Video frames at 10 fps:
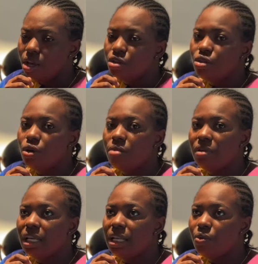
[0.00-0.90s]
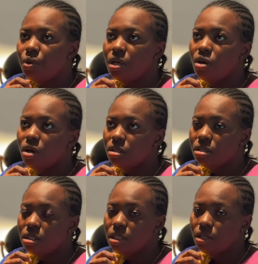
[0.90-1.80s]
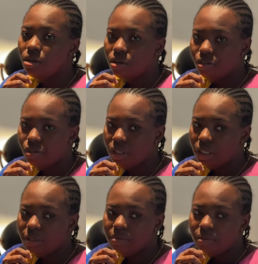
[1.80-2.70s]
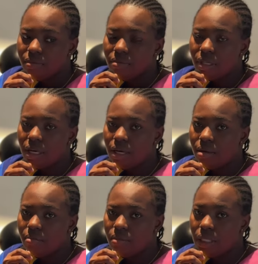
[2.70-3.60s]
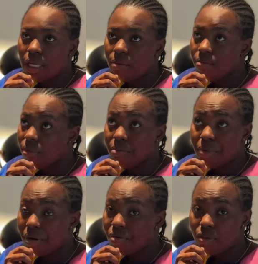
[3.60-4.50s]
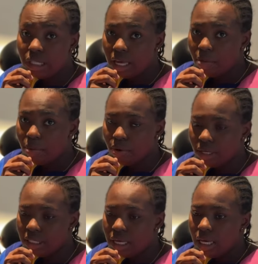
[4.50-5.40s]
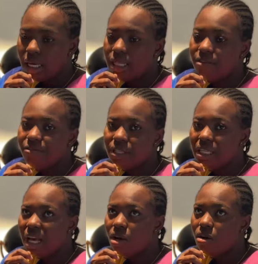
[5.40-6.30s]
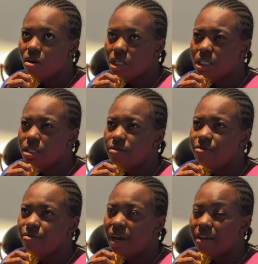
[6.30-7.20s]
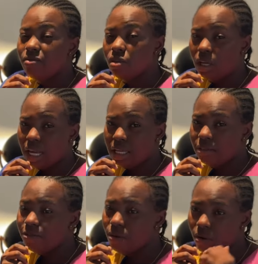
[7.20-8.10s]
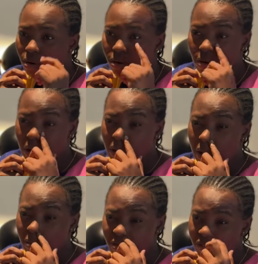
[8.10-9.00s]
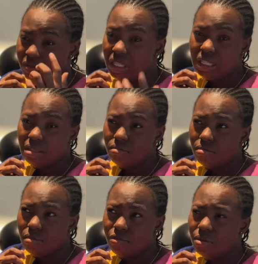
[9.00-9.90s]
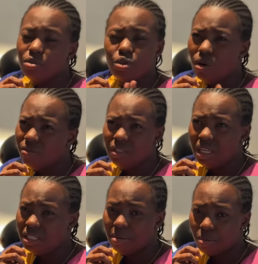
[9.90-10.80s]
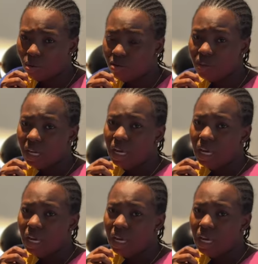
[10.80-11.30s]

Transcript: So immediately we got to the country, um, um the Beirut airport, the visa costs five dollars for um, fifteen from twelve days above,